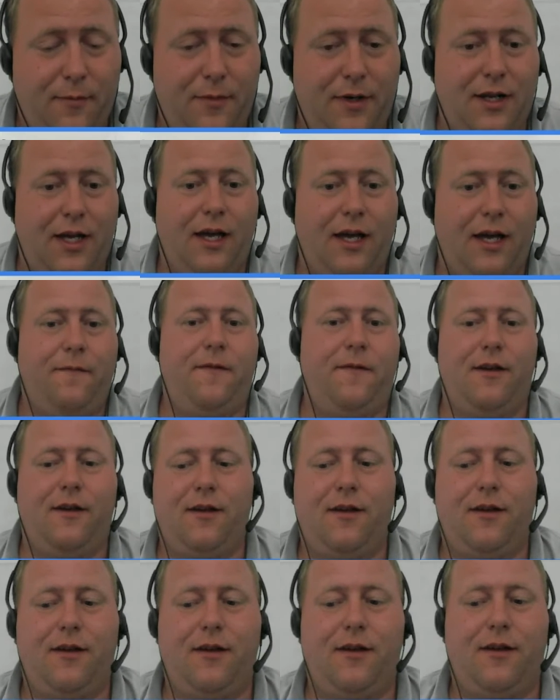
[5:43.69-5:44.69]
I mean, I've
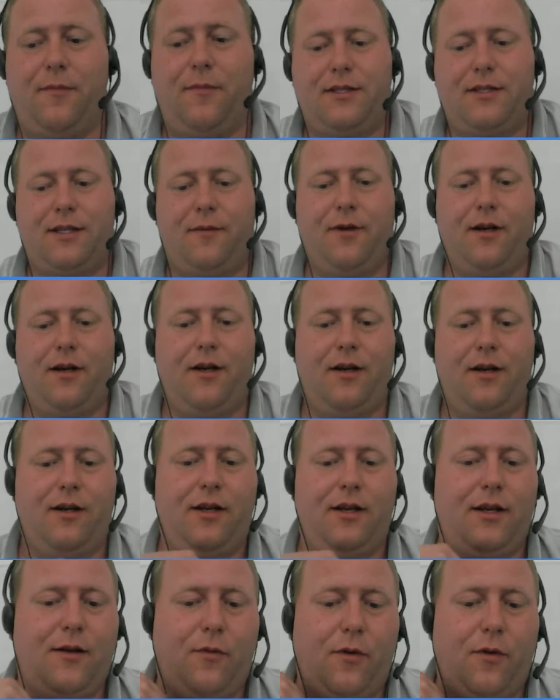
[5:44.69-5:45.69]
in my time
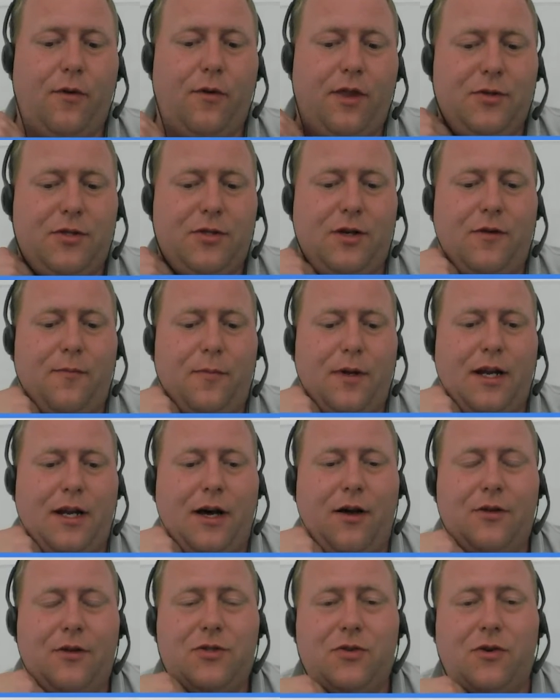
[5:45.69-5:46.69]
here with EPiServer
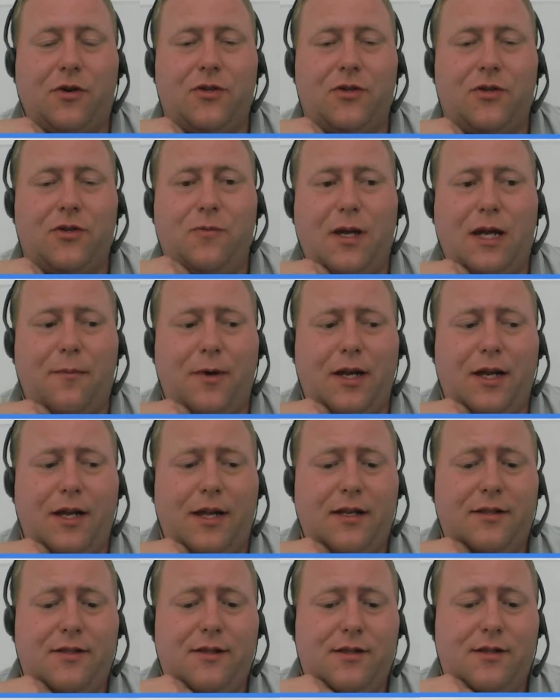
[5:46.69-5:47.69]
been out talking to many
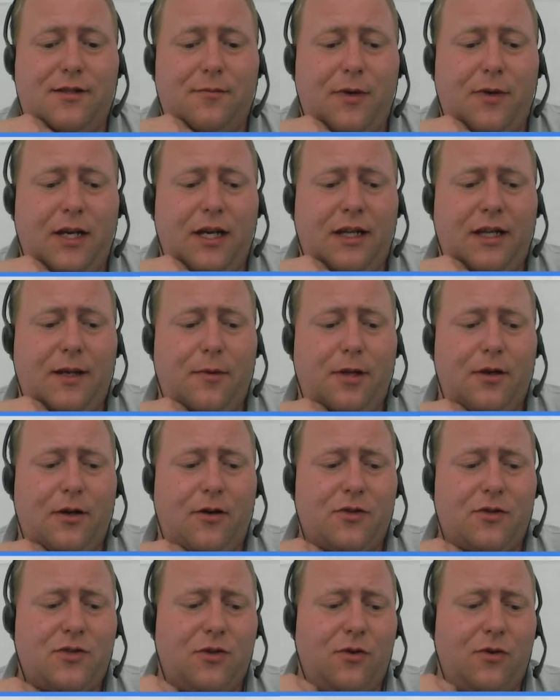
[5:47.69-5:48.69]
editors and meeting them,
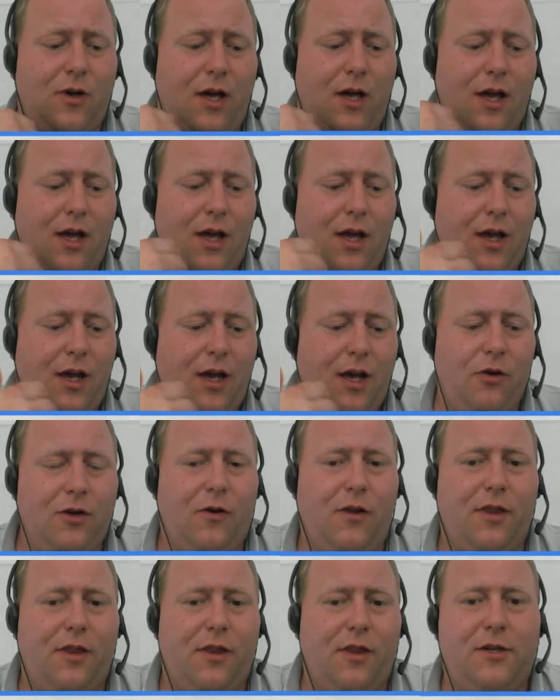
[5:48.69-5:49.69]
and also
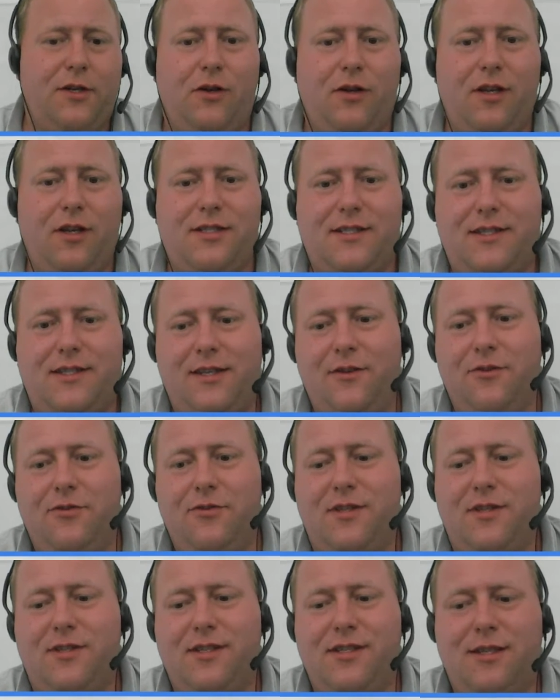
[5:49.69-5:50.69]
looking over their shoulders as they
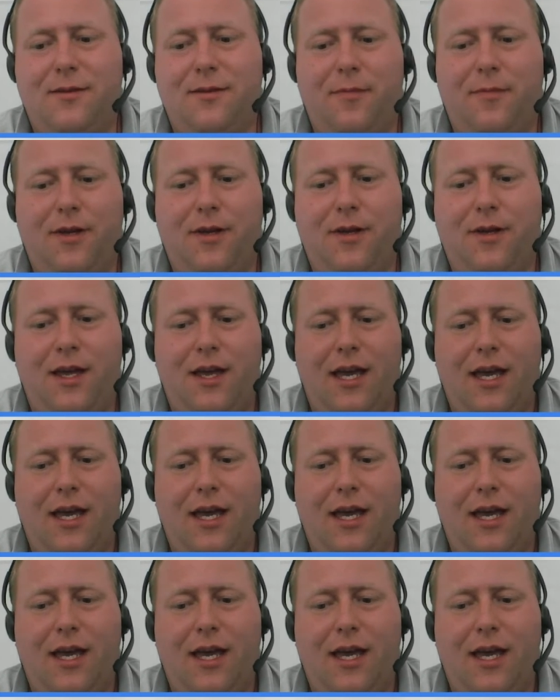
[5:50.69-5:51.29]
use the system.